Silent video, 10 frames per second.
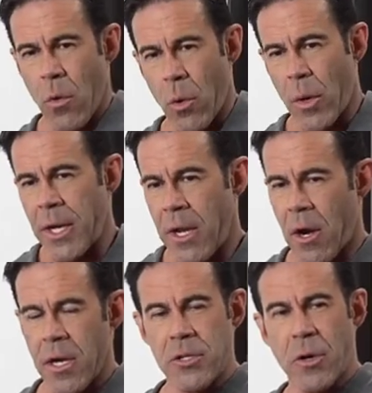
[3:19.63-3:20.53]
we're working
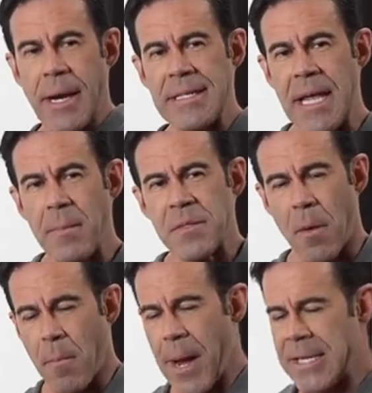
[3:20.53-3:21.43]
our triceps, our
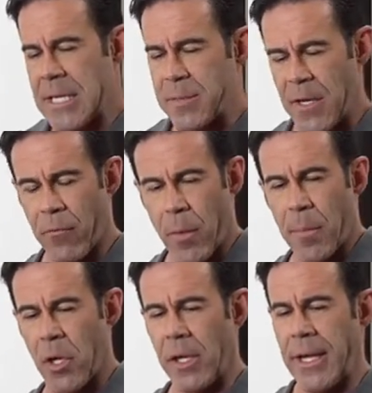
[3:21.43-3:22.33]
biceps if we're
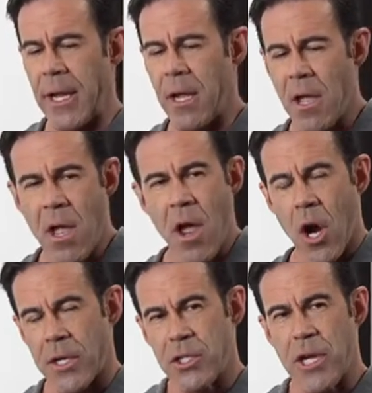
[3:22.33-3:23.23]
pulling,
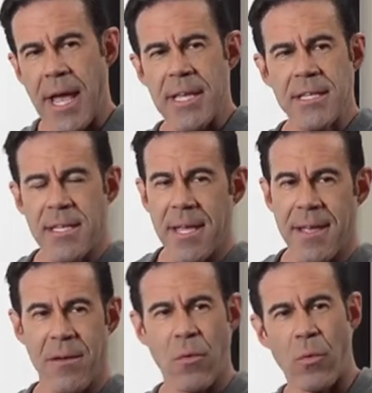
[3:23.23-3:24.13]
our chest.
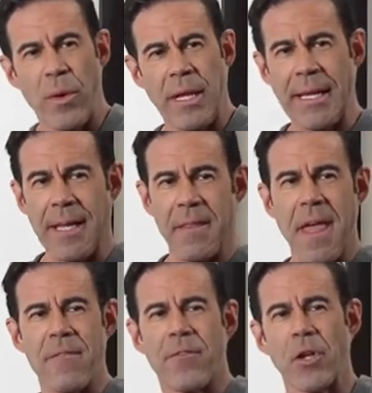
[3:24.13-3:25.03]
We're really getting
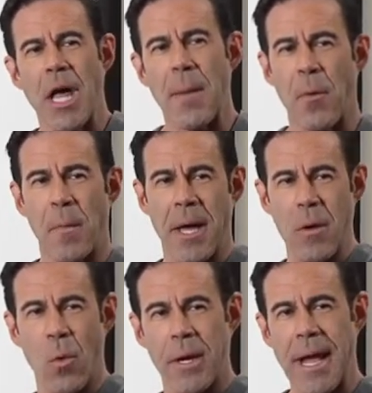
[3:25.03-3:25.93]
that full upper body
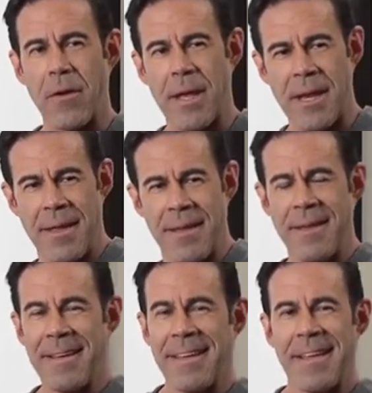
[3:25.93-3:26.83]
workout in.
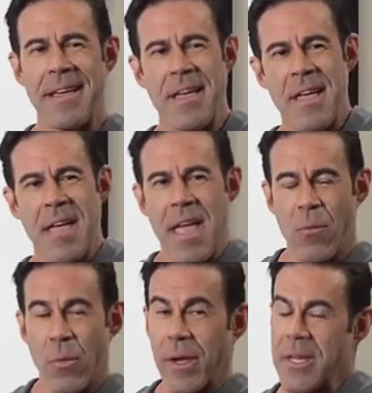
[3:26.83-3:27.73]

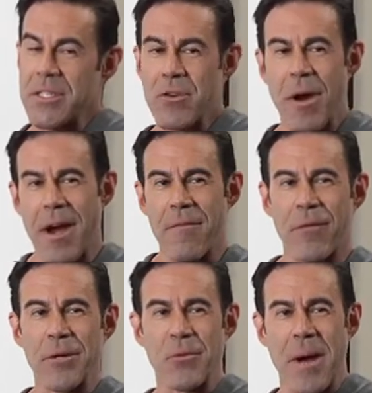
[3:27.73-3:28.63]
And we're gonna try our
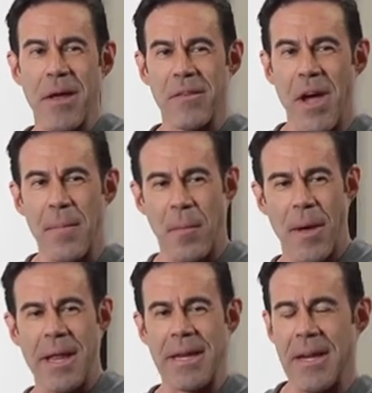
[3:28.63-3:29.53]
first round of upper
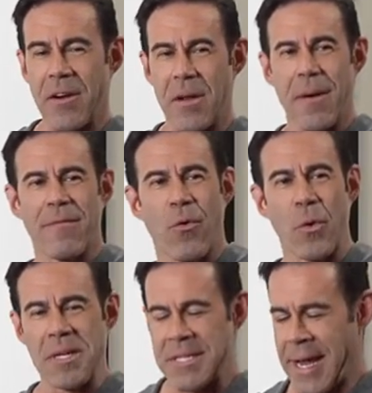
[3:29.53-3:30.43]
body here in about
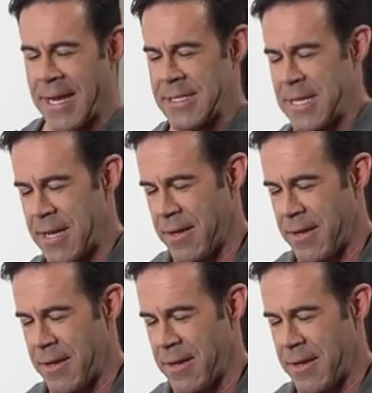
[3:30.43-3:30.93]
40 seconds.